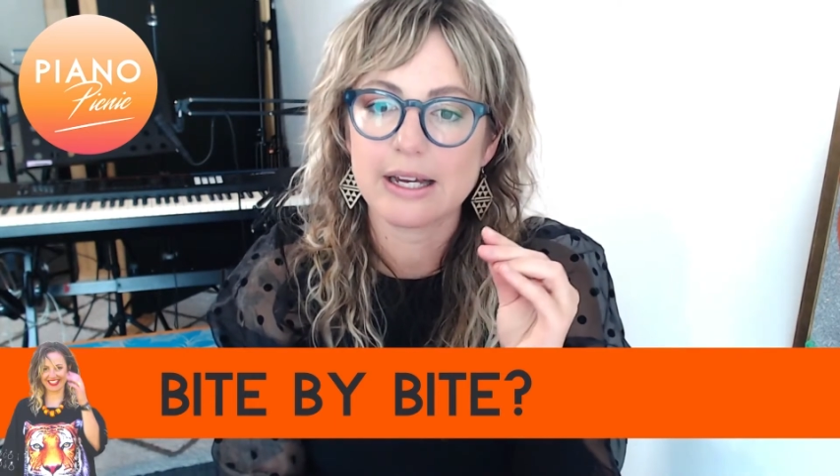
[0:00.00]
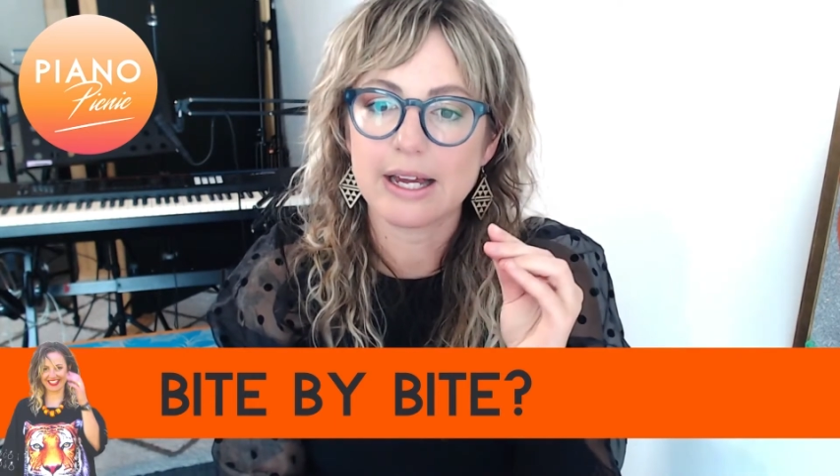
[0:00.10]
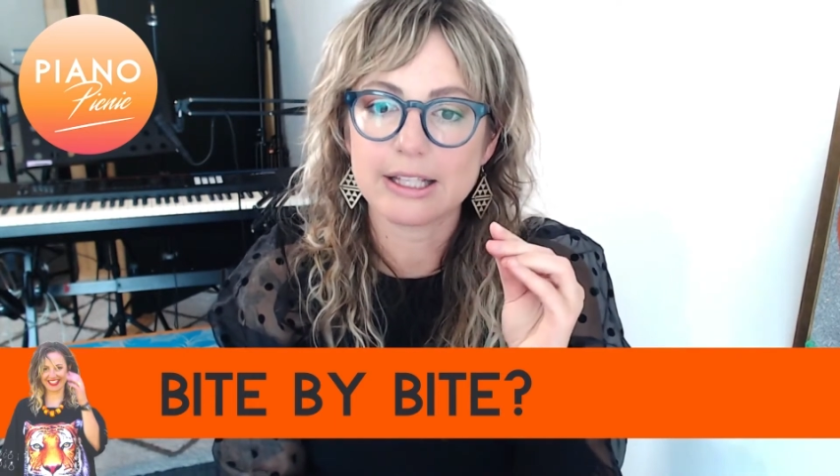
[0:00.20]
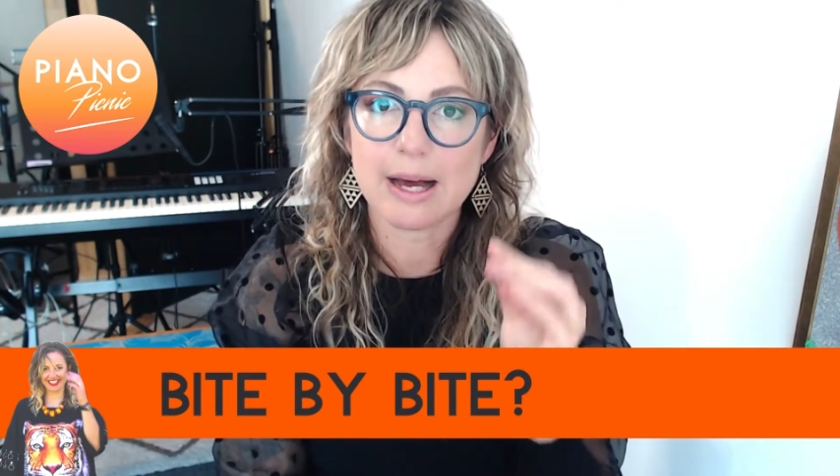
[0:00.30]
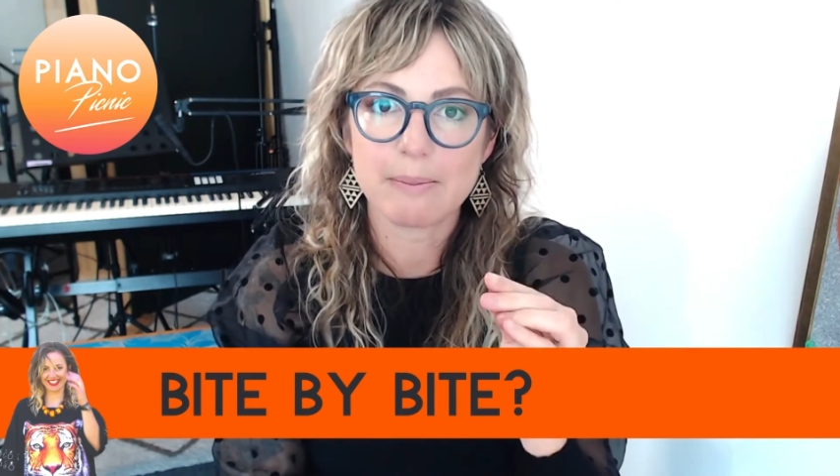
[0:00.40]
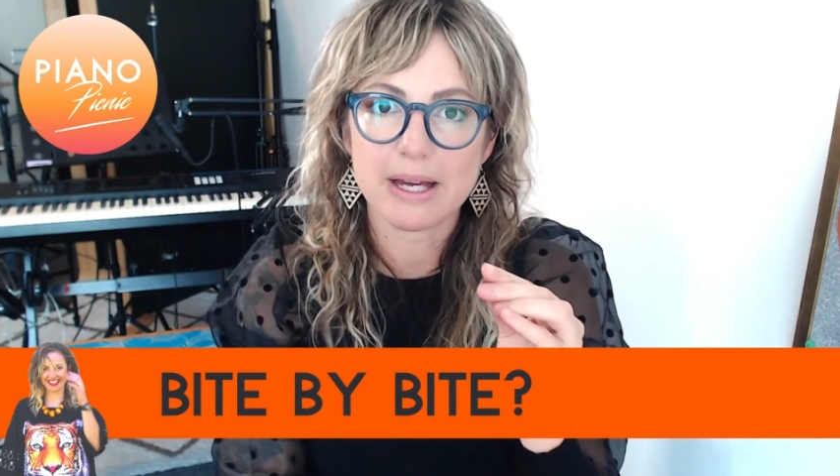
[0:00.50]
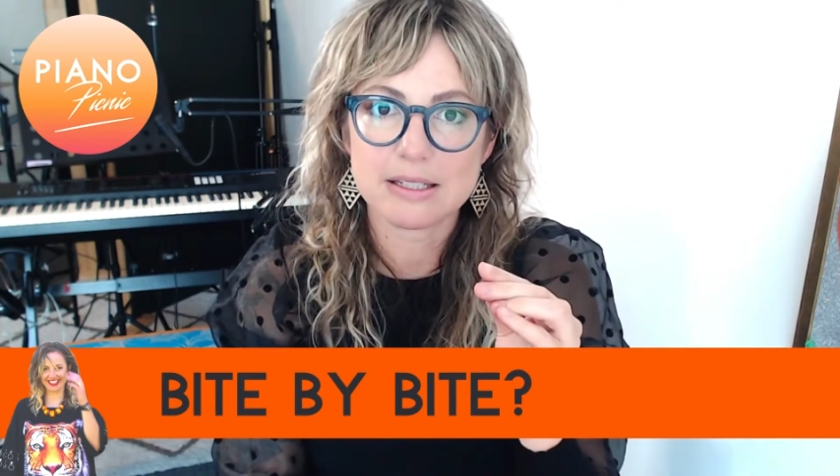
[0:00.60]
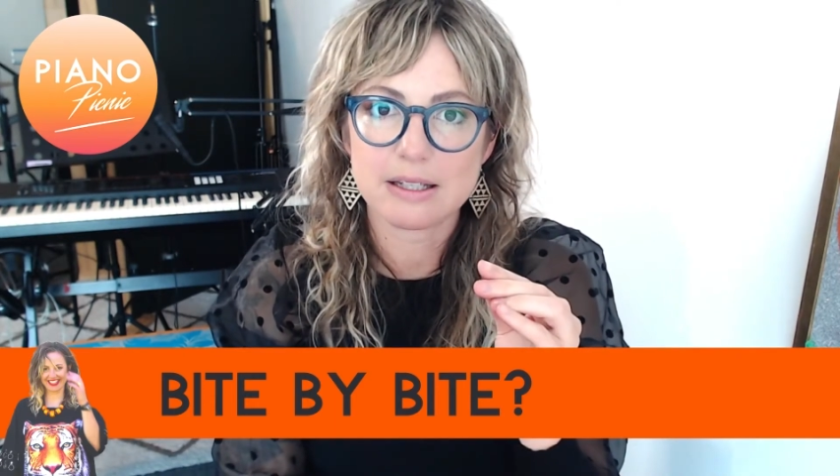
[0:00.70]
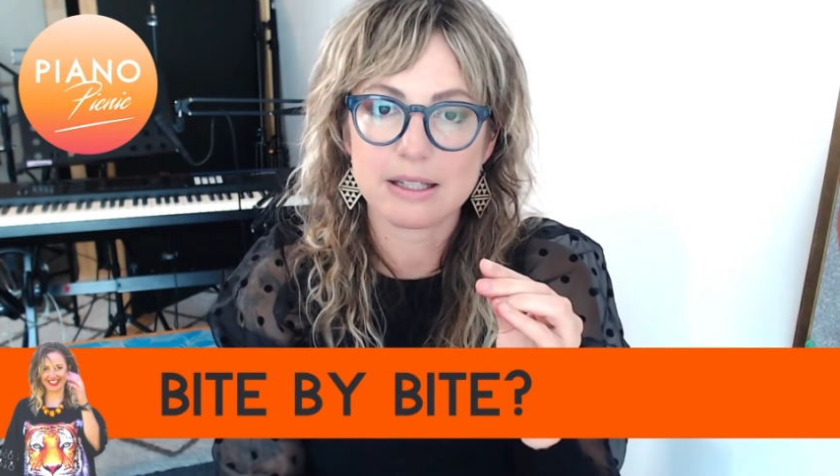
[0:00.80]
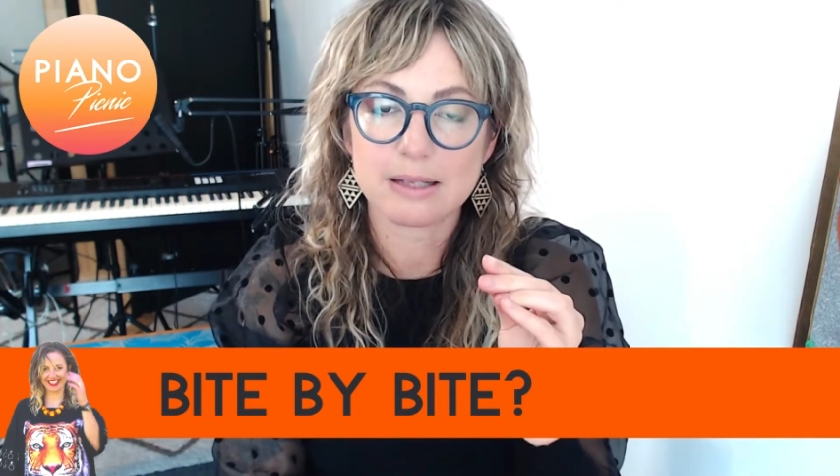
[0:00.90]
and come back
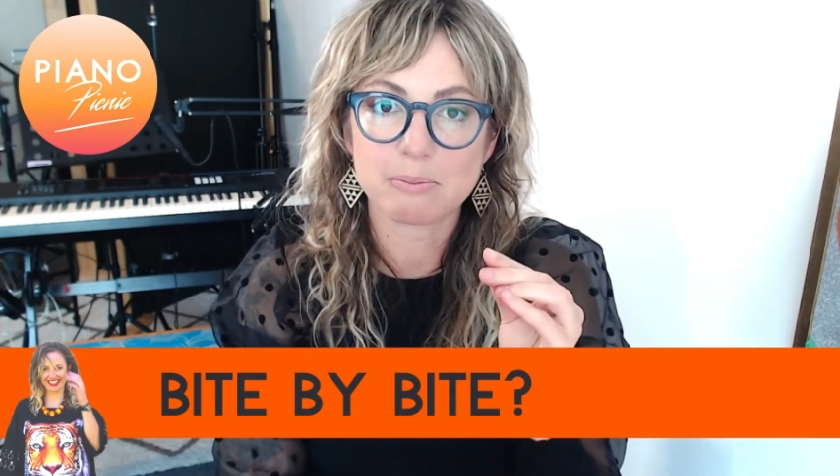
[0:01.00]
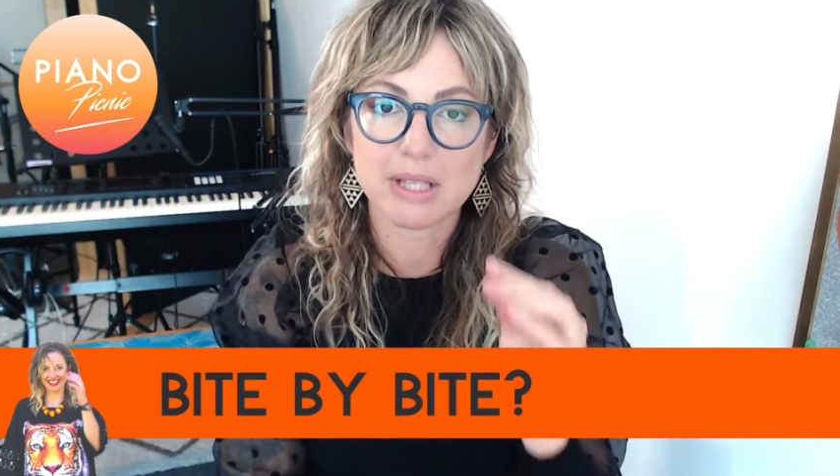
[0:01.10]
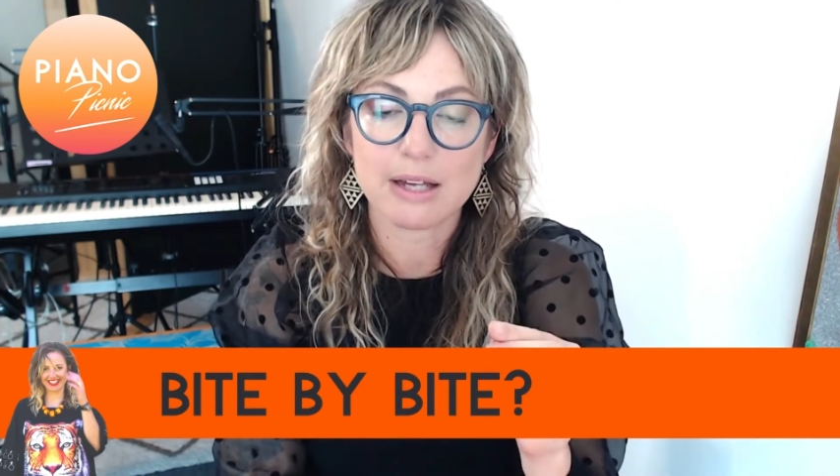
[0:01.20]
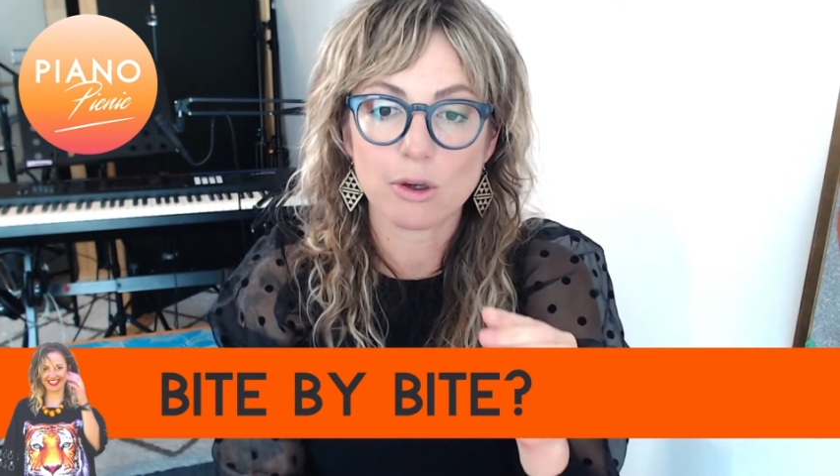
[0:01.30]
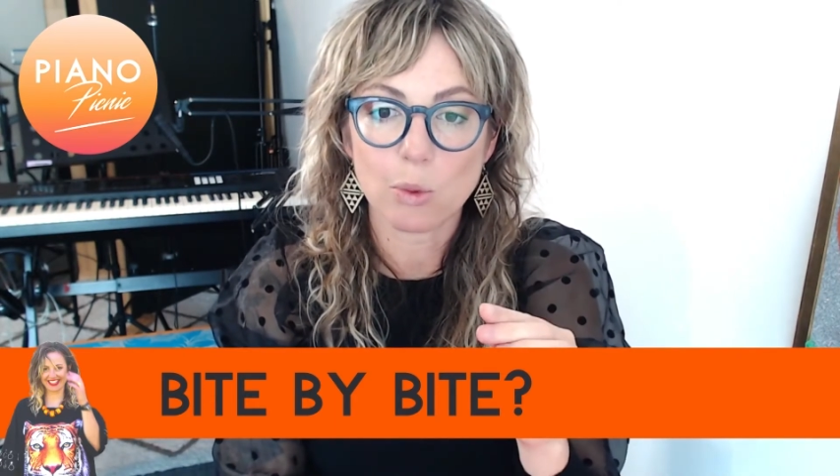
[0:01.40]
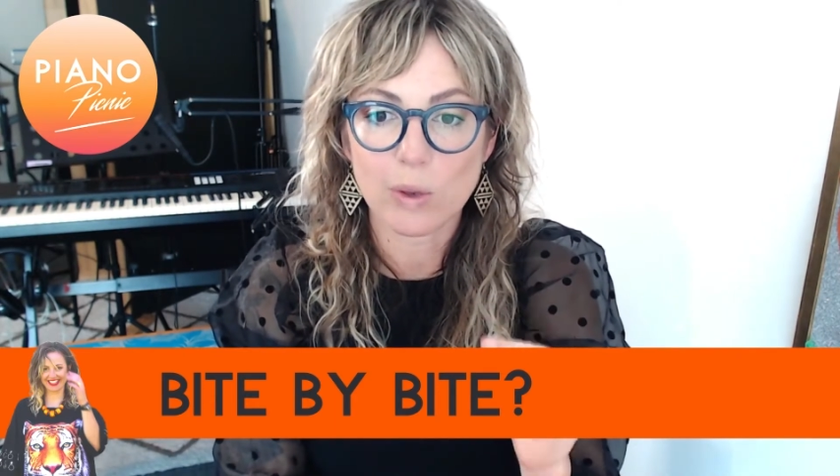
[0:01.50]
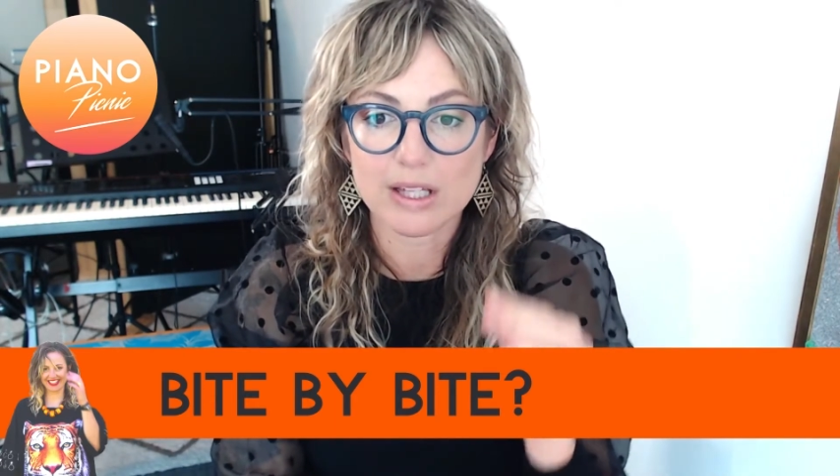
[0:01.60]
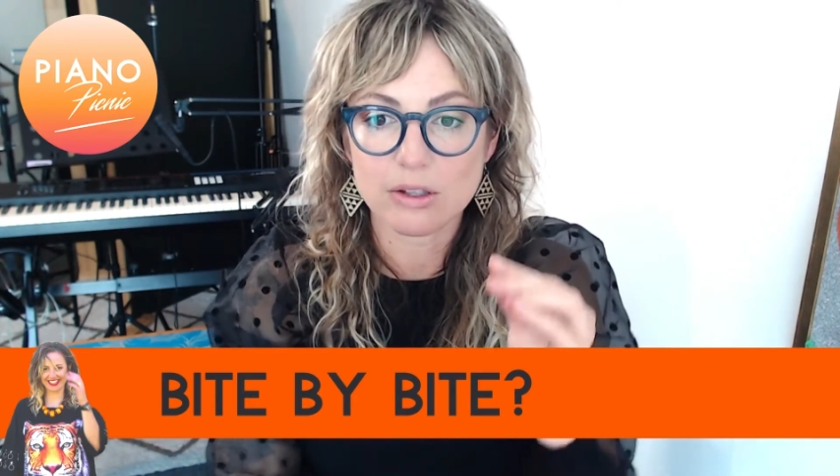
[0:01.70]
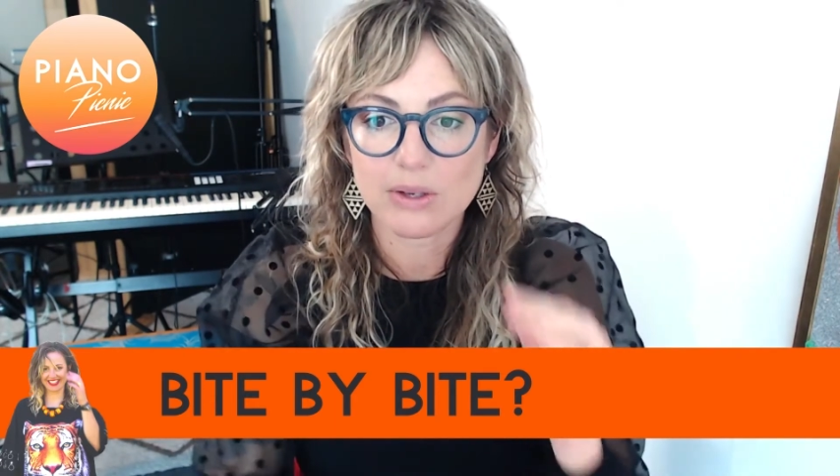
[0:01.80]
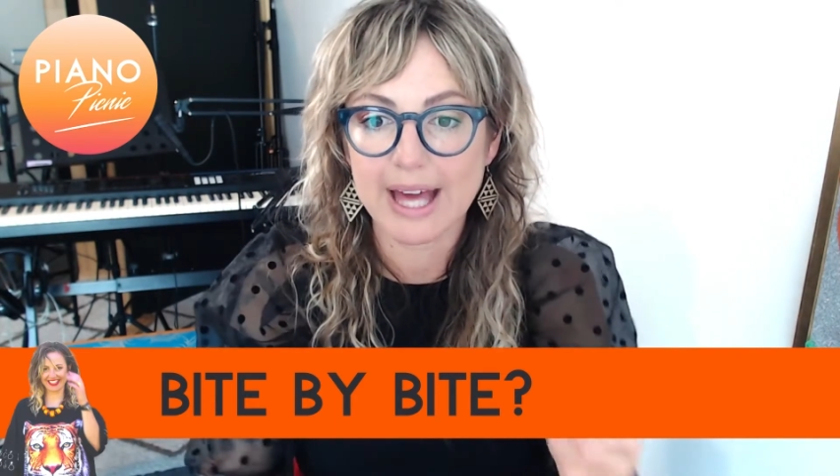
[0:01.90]
to the piano
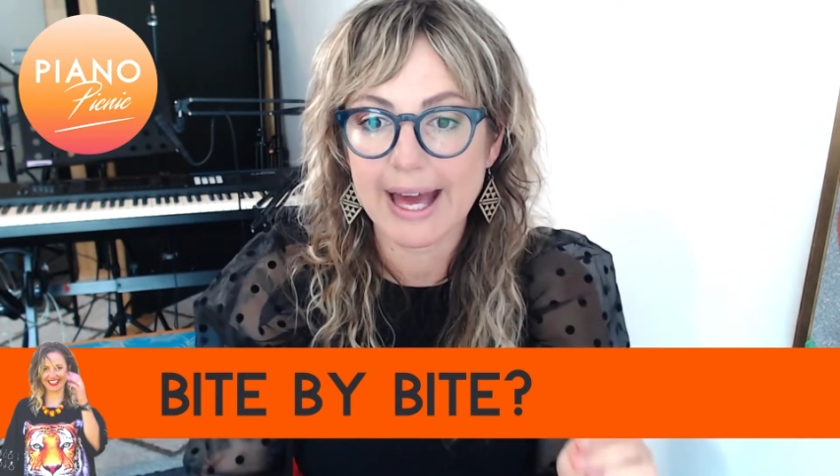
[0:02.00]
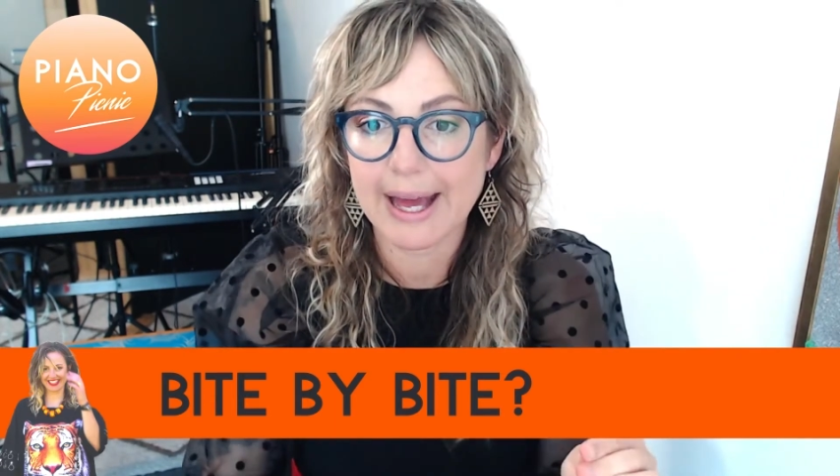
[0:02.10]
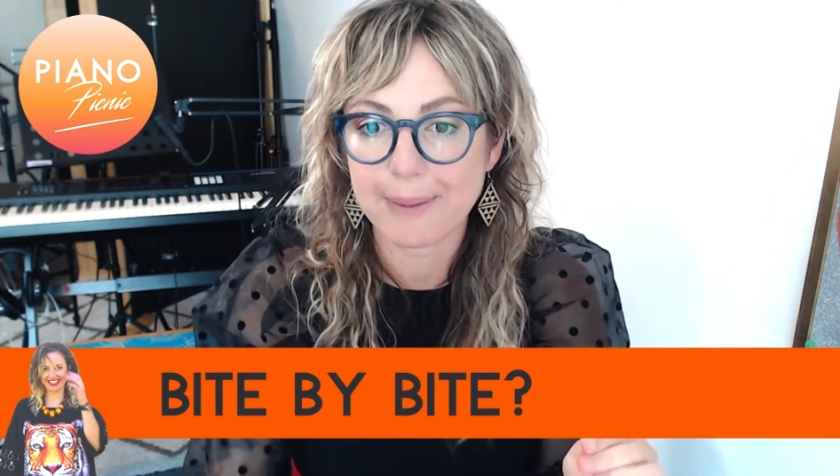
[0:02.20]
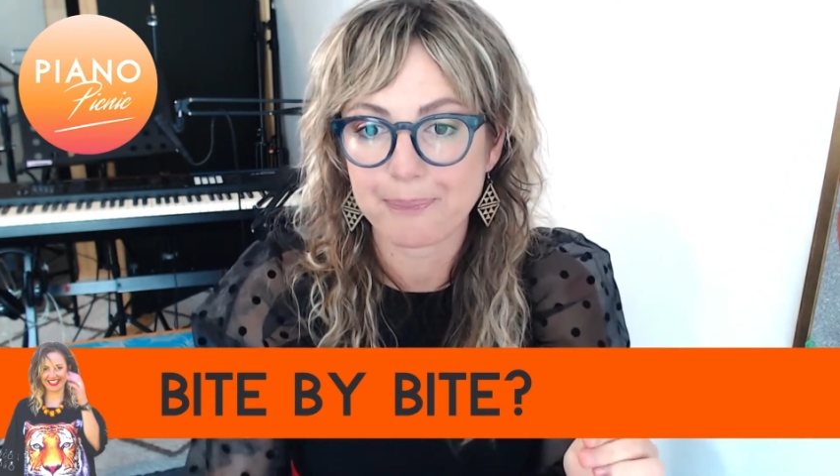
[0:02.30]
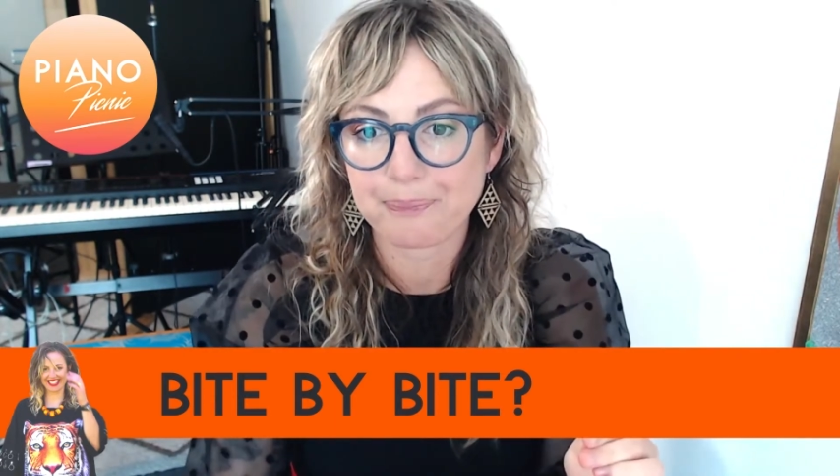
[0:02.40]
when you can.